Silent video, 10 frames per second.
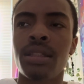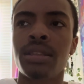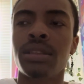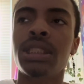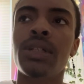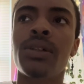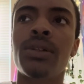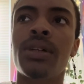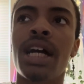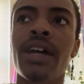
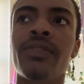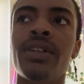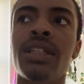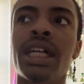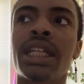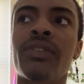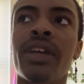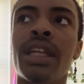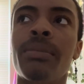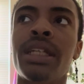So I feel like if
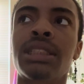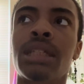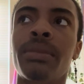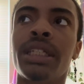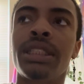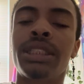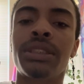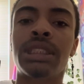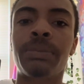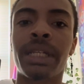anybody's coming into
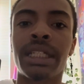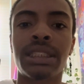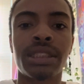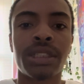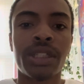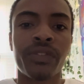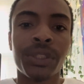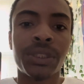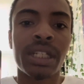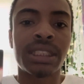your space and in your
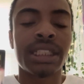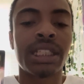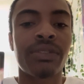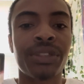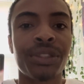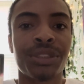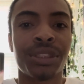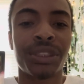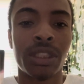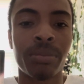future, I'd say definitely use your
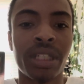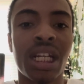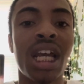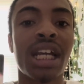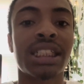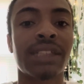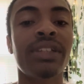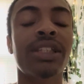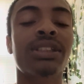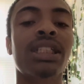discernment, because I feel
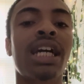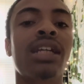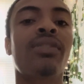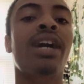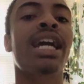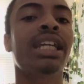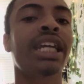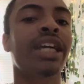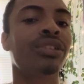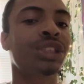like there's a lot of
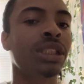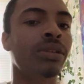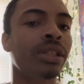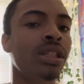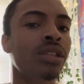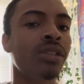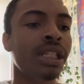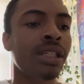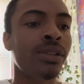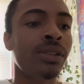hiding energy going on right
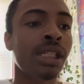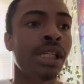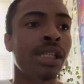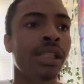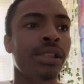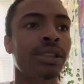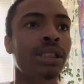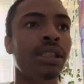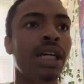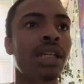now. There's
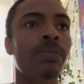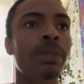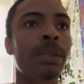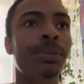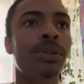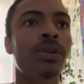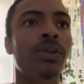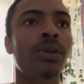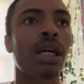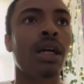a lot of
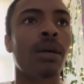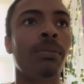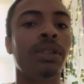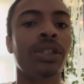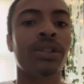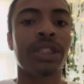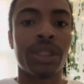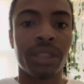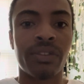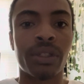people literally
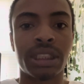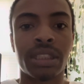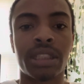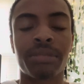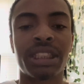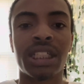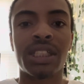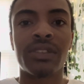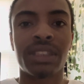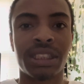only focusing on
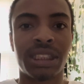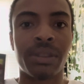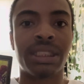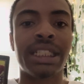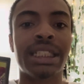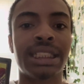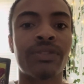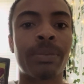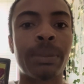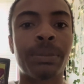themselves, and so it's easy
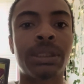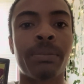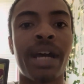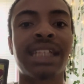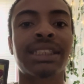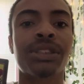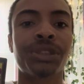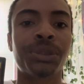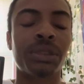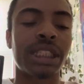for people to mask their
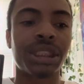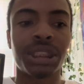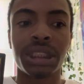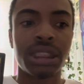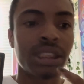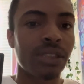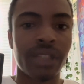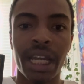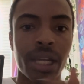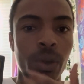true intentions of
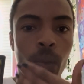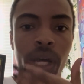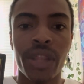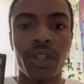like what